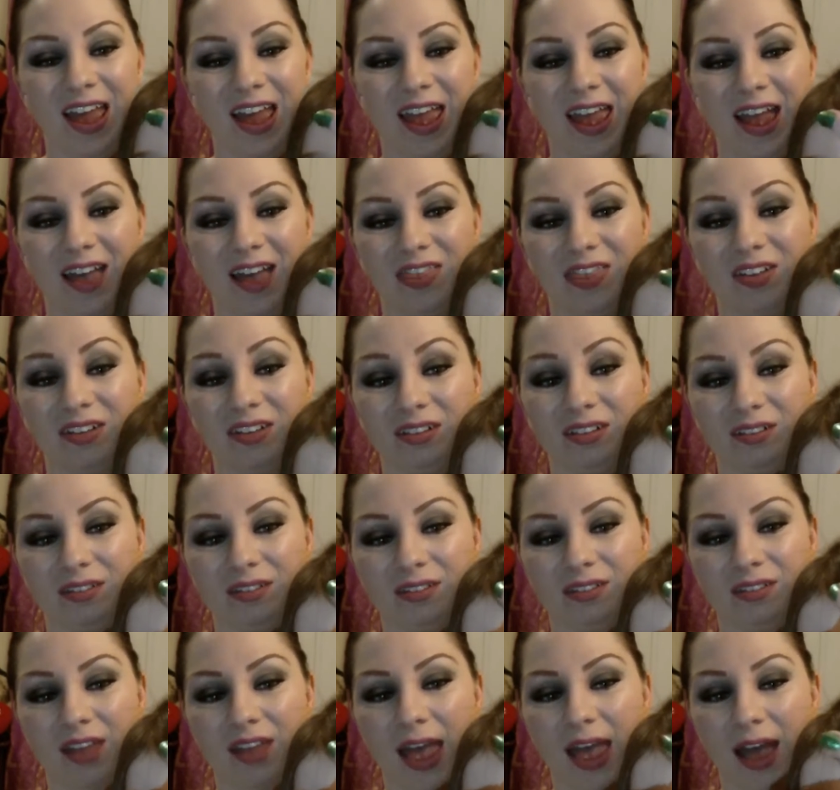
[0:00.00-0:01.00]
And the
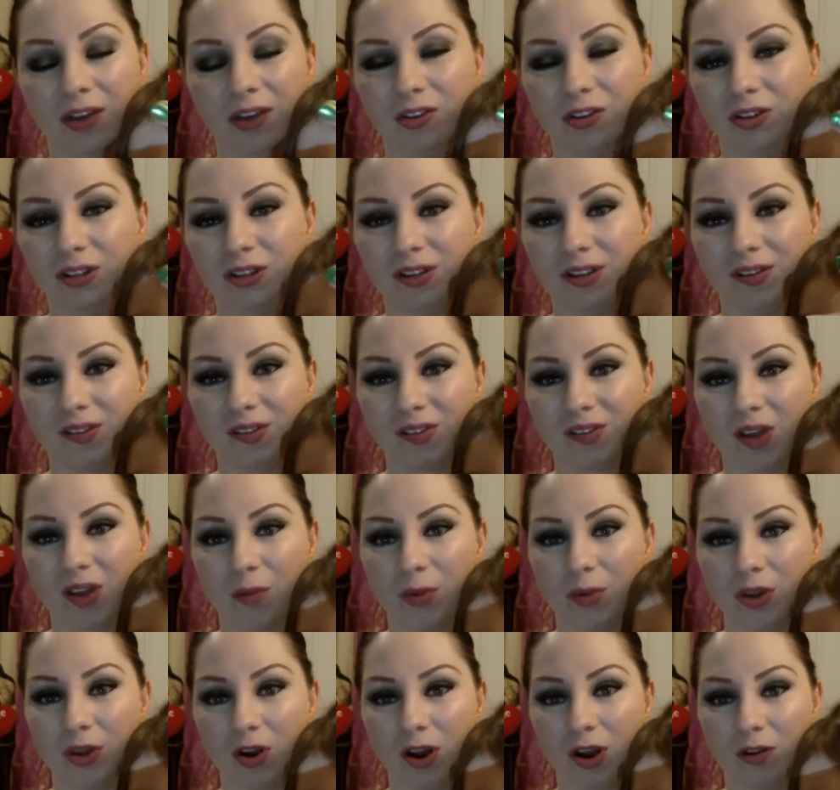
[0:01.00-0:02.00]
handle is
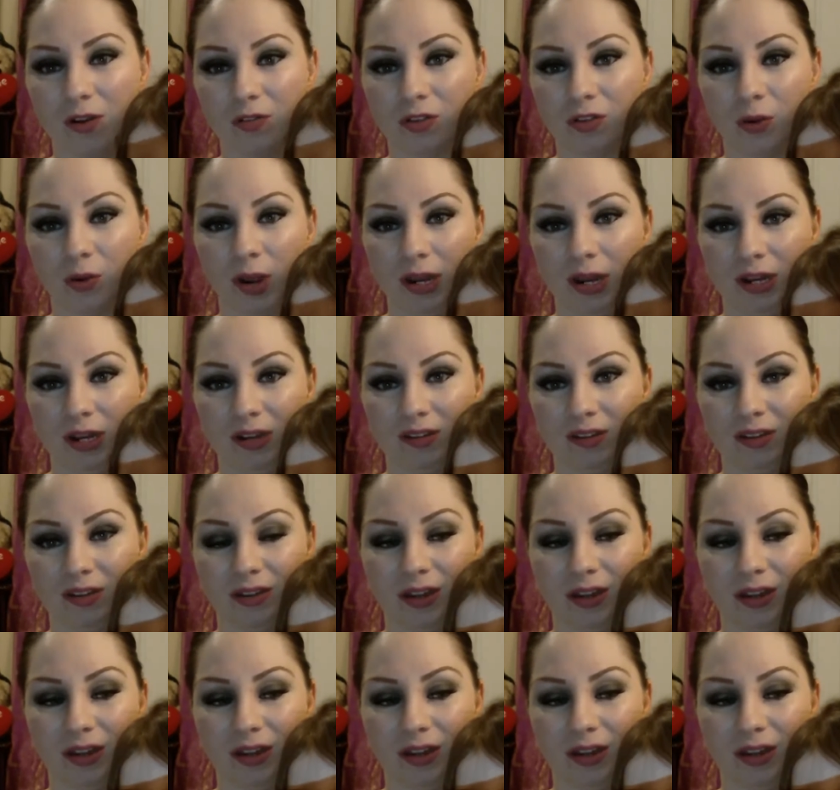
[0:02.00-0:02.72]
coming off, so I need